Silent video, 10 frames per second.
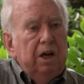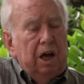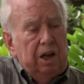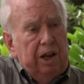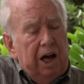
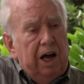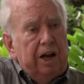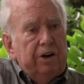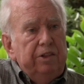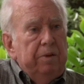a
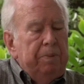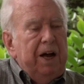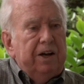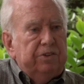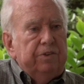lot on the
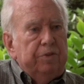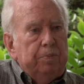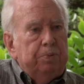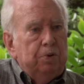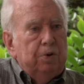backs of the
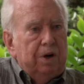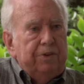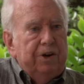poor.